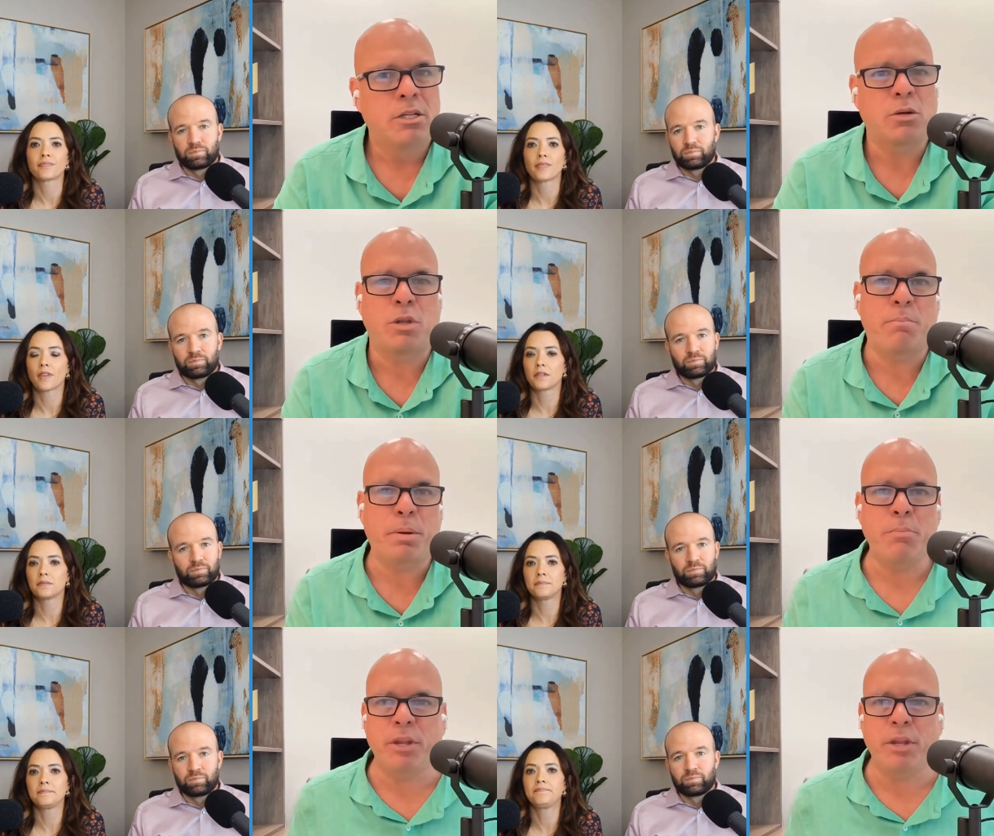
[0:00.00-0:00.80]
Speaker 1: So the
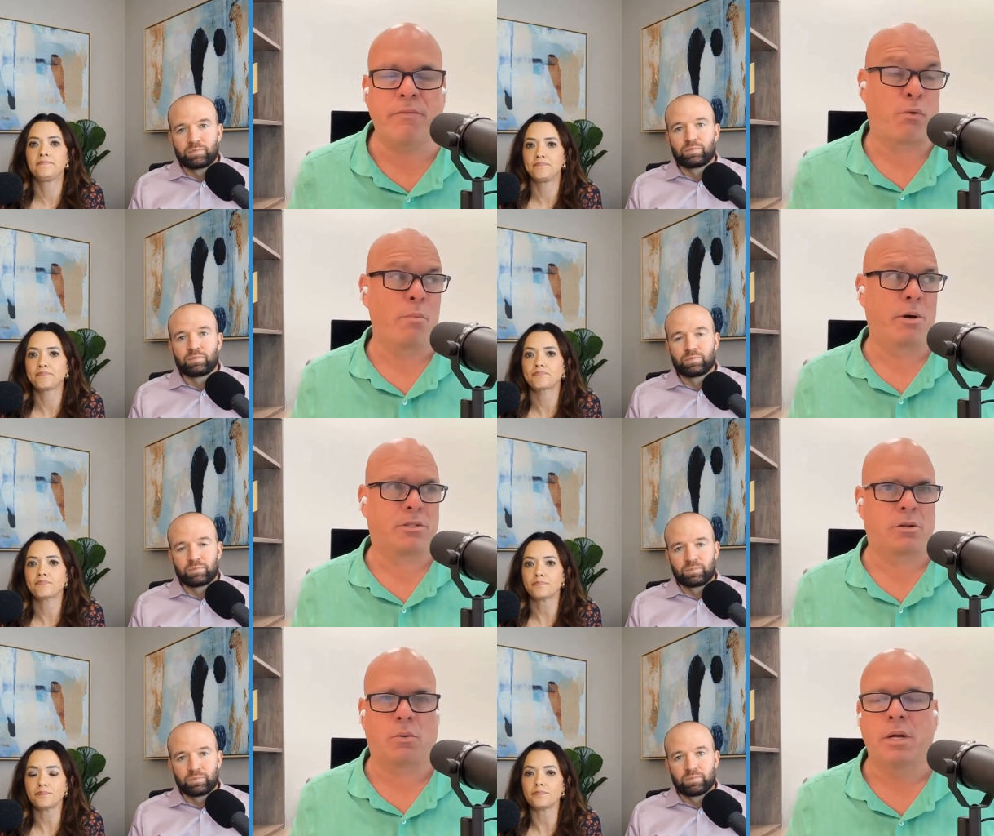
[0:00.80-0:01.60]
people mm-hmm. that are four
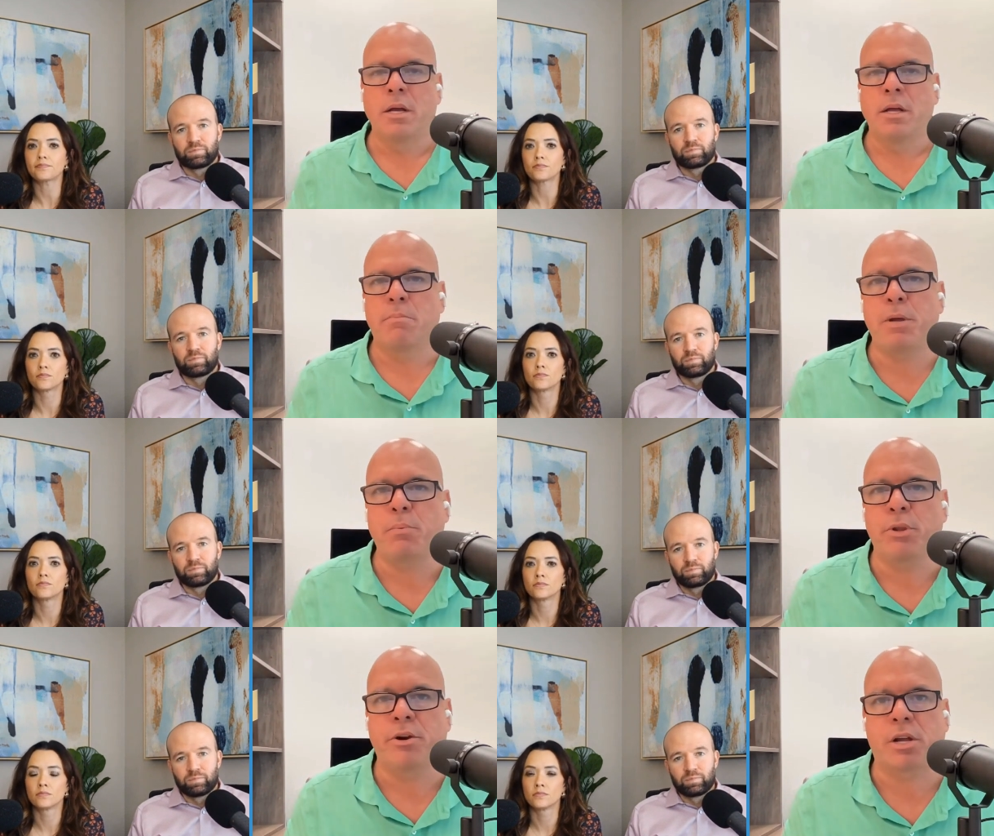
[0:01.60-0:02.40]
months old, the
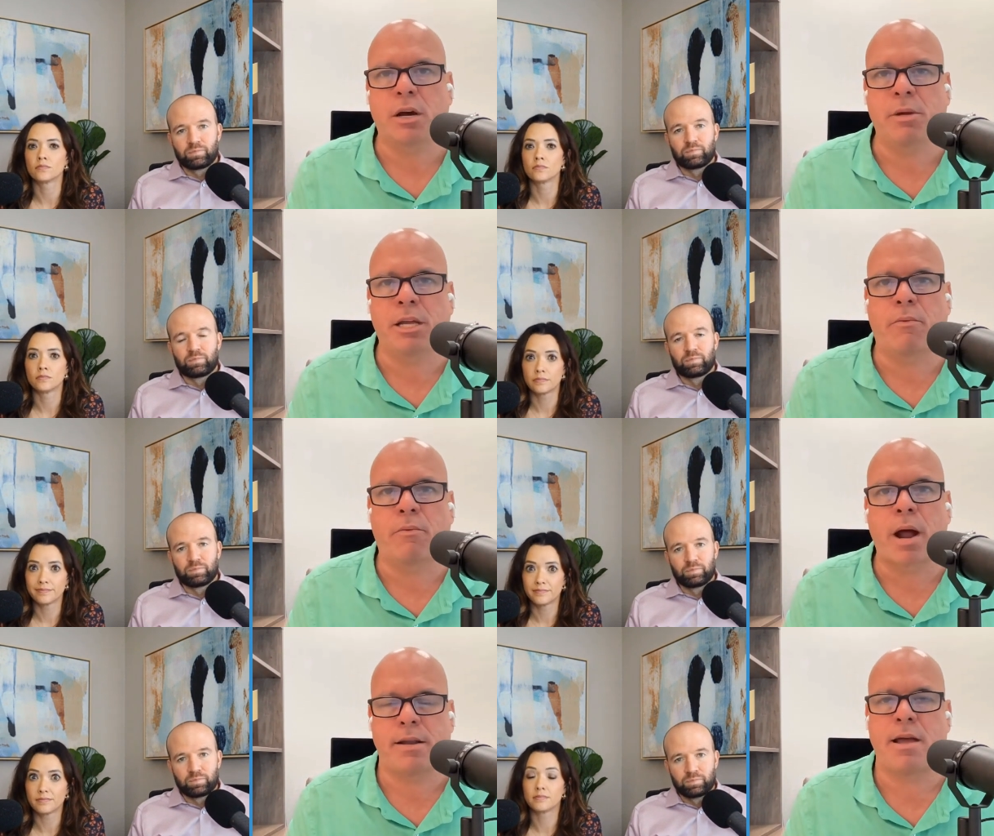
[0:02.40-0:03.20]
people that are coming in
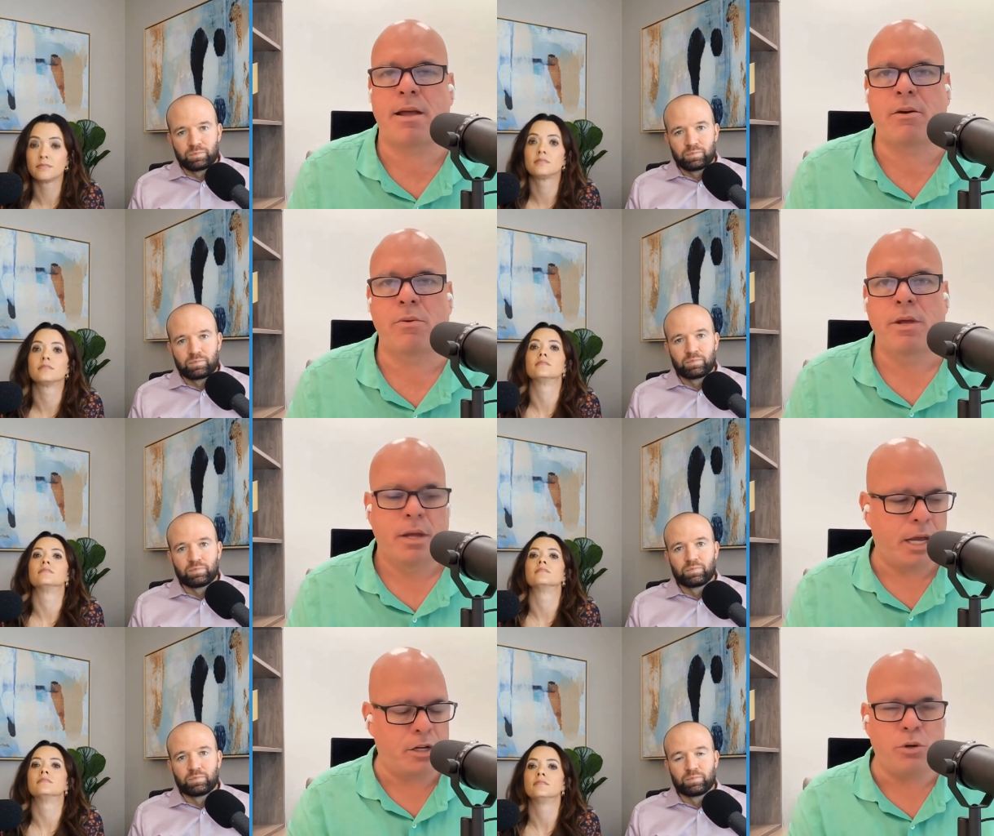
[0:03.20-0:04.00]
right now
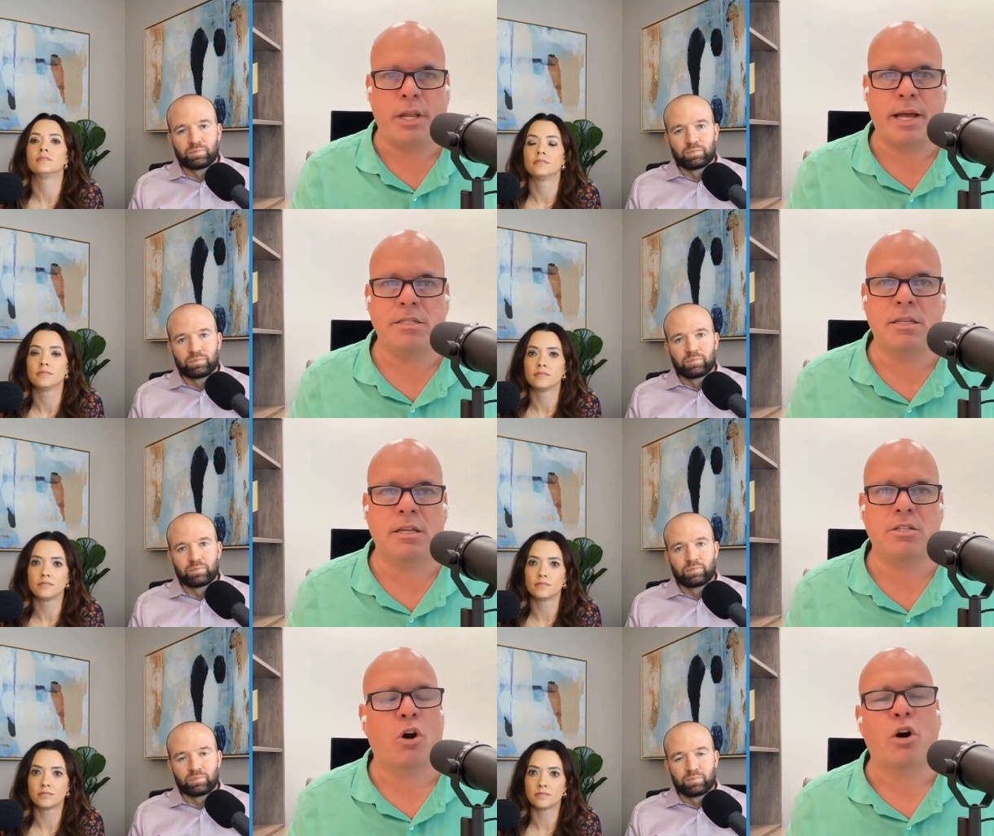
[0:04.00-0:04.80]
and utilizing
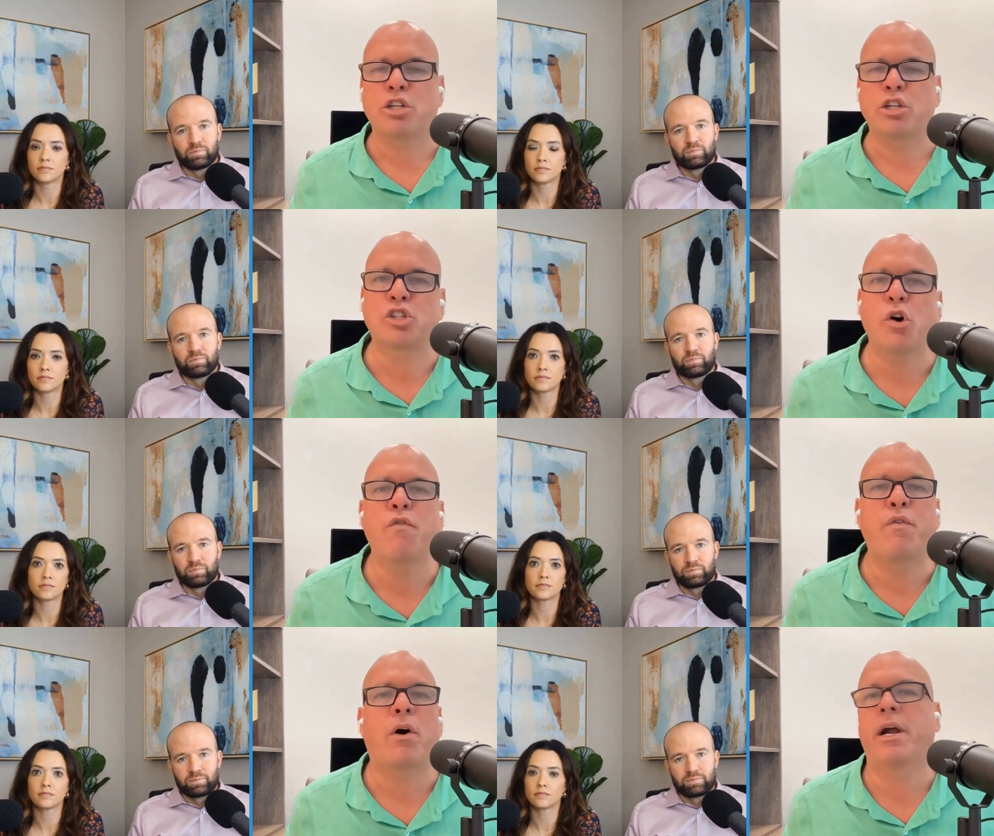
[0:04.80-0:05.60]
this are
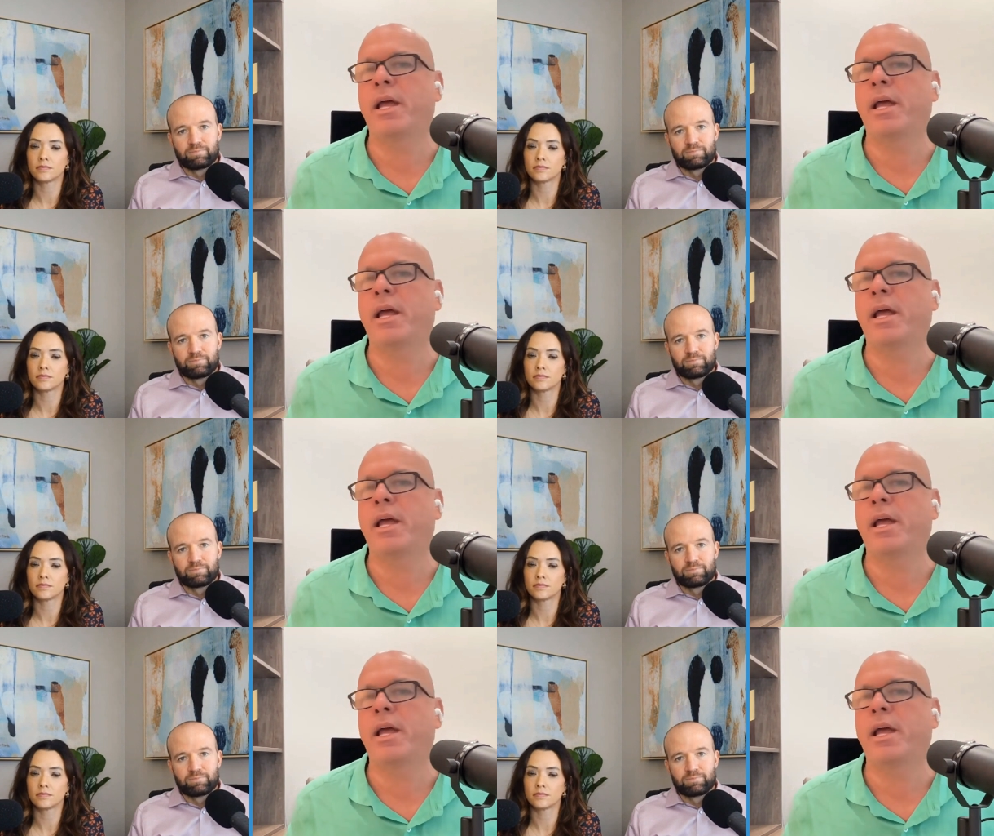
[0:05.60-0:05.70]
so far